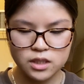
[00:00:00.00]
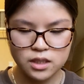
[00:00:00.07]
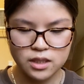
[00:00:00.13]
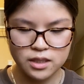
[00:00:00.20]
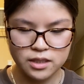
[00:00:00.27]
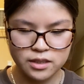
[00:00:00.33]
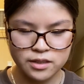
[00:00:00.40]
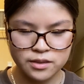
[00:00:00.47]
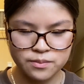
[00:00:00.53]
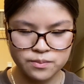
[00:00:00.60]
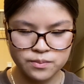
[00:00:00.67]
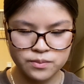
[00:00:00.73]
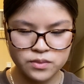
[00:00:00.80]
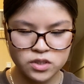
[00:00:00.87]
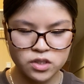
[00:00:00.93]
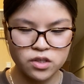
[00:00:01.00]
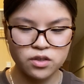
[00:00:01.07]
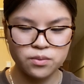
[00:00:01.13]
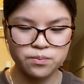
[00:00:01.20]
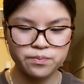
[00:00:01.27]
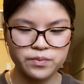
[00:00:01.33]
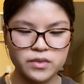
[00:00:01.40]
um, so
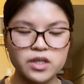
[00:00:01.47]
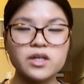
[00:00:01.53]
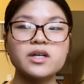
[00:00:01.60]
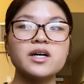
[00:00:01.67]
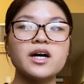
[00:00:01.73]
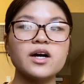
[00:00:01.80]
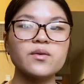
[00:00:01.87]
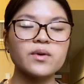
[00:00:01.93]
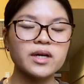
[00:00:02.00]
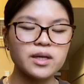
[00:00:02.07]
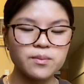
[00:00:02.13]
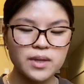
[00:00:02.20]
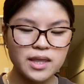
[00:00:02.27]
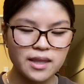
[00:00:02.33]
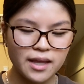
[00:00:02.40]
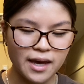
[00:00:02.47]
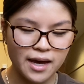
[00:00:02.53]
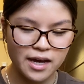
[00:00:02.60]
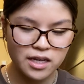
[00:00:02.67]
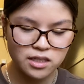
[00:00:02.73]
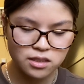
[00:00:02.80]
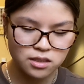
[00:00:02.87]
I recommend
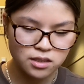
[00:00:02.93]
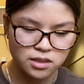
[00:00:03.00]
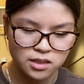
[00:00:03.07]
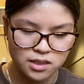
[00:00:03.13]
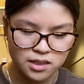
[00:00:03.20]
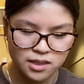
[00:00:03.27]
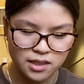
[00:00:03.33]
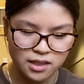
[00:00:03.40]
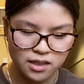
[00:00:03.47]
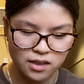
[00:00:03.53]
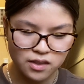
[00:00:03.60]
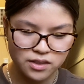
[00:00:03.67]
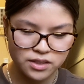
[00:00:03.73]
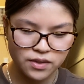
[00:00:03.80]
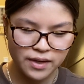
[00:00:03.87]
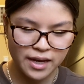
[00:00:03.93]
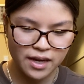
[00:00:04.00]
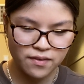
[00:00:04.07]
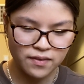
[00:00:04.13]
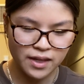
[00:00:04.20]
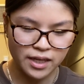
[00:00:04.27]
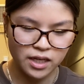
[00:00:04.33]
that I also have
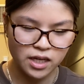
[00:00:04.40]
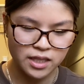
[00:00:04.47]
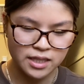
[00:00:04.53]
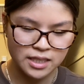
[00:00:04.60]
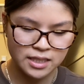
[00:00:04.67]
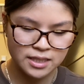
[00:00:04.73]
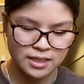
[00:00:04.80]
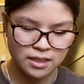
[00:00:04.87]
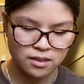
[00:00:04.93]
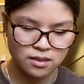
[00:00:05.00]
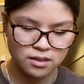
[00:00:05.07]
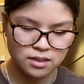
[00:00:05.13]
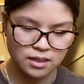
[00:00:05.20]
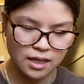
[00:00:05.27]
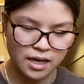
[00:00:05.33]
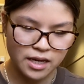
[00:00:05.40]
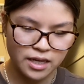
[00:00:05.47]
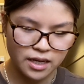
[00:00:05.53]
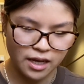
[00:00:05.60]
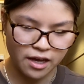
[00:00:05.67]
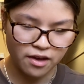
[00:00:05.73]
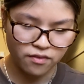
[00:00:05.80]
like on this slide,
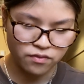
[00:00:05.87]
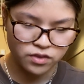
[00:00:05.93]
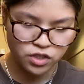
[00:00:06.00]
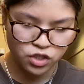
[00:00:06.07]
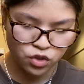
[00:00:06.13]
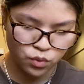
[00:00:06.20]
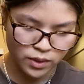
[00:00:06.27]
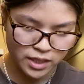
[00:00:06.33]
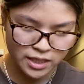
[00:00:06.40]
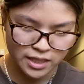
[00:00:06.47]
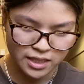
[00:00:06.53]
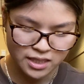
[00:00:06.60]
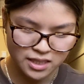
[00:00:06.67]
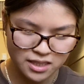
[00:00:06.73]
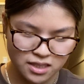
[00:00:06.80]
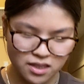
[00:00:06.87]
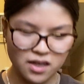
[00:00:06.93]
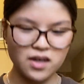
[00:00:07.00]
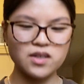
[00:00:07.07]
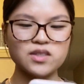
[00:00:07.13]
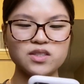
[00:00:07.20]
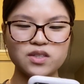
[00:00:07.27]
I have two widgets
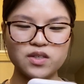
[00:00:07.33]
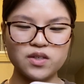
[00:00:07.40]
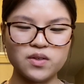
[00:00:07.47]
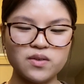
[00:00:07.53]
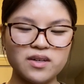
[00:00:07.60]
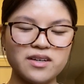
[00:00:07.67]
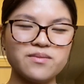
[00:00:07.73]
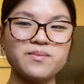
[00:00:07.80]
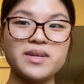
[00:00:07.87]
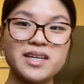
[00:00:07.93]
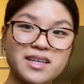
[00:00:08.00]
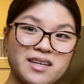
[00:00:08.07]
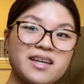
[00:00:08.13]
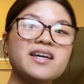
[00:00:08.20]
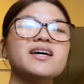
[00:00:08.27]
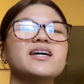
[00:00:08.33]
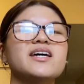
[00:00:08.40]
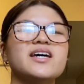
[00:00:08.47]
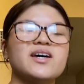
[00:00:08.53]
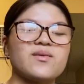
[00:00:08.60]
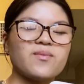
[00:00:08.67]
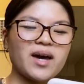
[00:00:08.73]
also of me
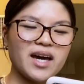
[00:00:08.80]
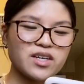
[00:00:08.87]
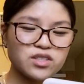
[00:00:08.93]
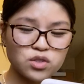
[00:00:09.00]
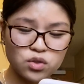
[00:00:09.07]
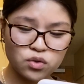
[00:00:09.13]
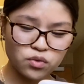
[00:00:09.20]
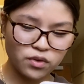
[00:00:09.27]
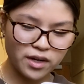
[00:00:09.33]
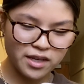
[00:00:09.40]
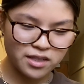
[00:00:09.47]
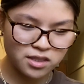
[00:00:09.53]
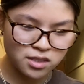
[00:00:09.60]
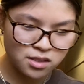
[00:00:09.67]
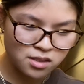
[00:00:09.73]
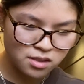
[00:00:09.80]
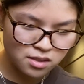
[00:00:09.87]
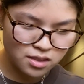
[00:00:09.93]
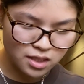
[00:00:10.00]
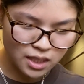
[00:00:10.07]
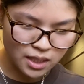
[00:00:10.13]
and my high school friends.